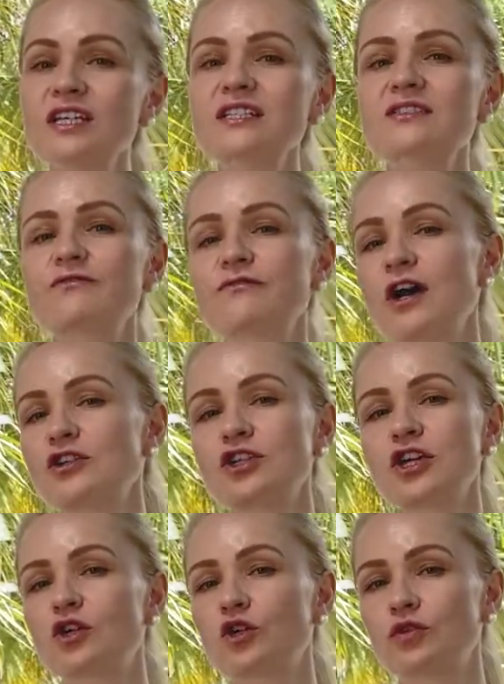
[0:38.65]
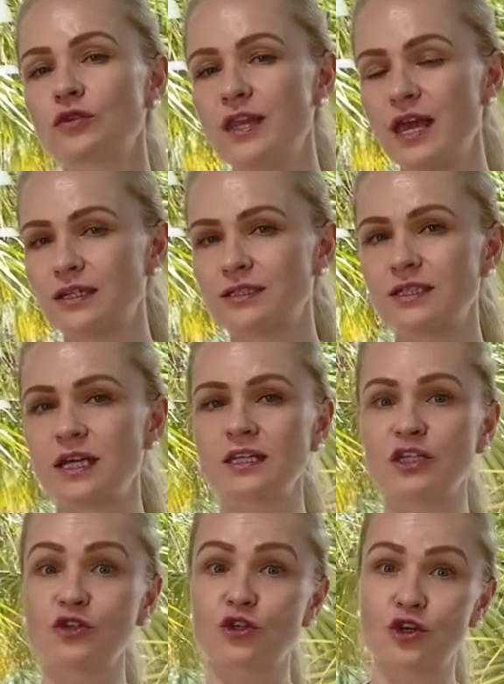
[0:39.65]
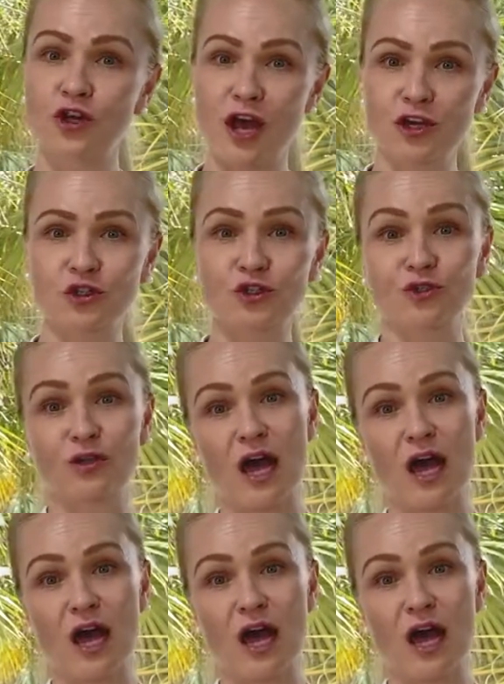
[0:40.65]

as fascia connects an international